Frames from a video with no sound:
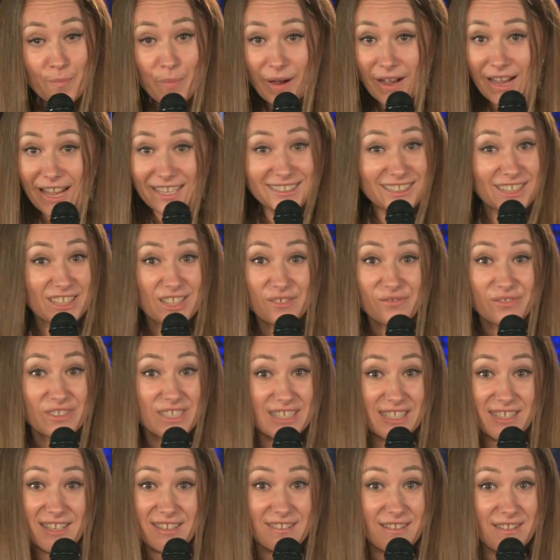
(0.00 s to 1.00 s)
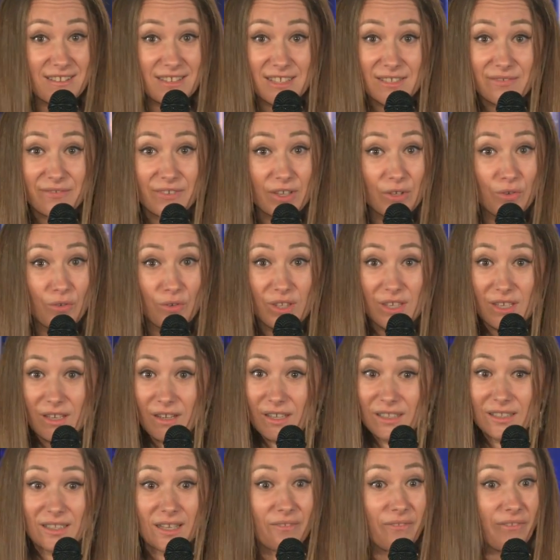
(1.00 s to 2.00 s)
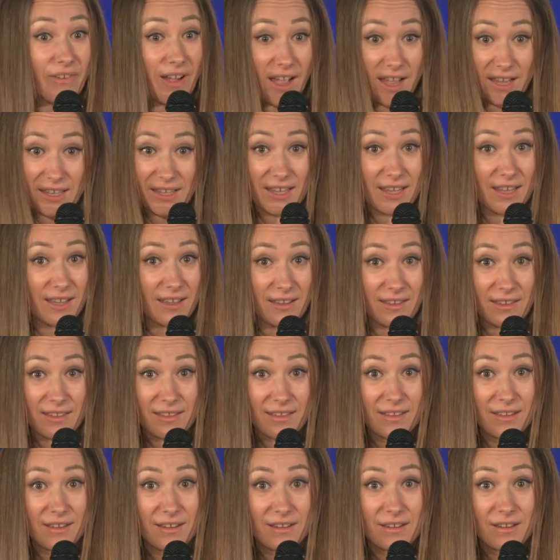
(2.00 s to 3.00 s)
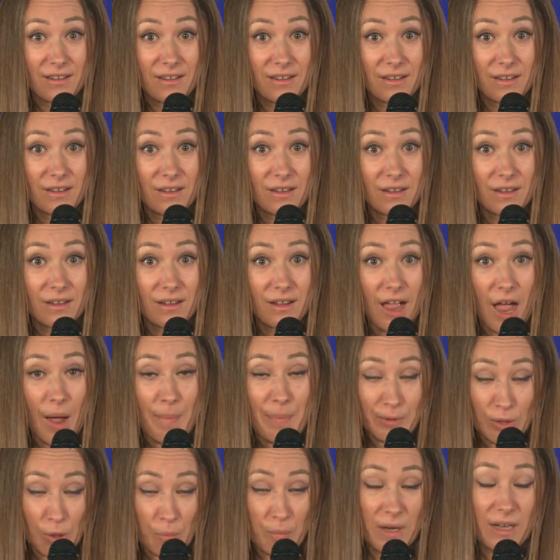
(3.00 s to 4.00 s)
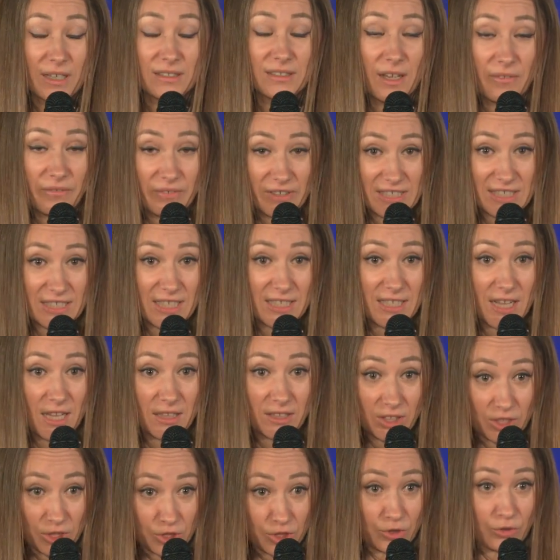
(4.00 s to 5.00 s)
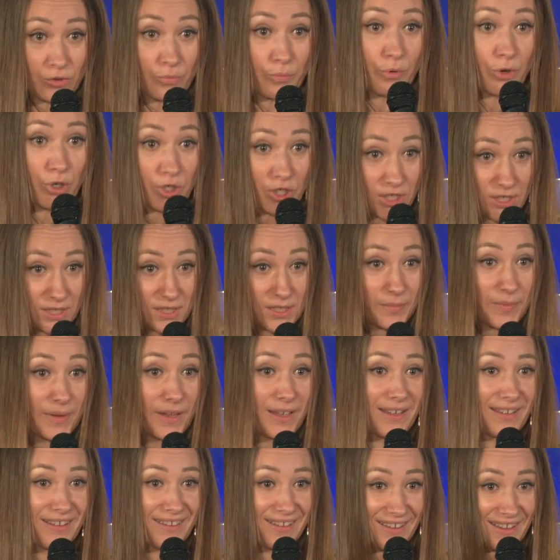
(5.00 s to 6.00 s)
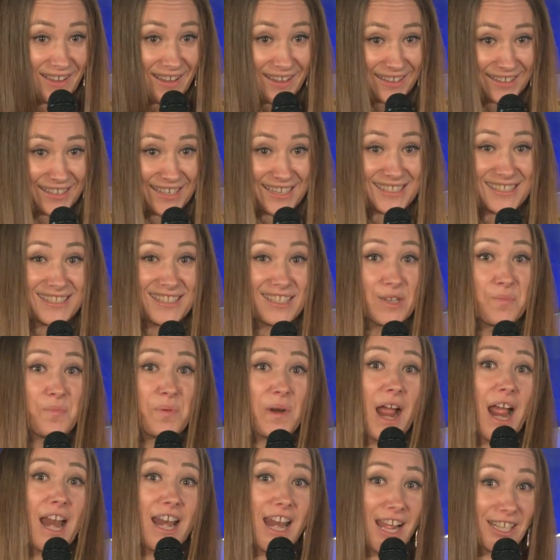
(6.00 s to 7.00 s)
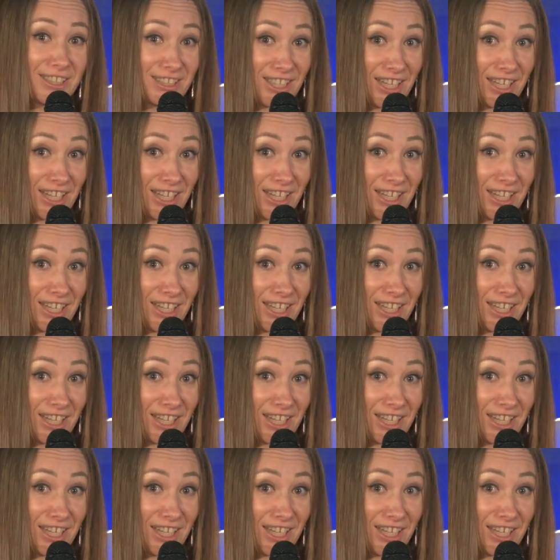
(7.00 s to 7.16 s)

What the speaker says: and then after till the end of the evening, if you are not uh,